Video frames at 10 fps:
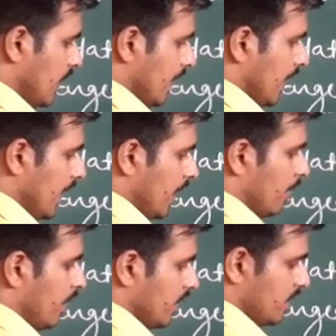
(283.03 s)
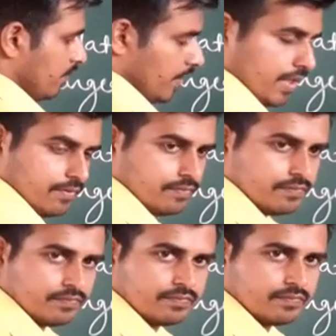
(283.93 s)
a plus b.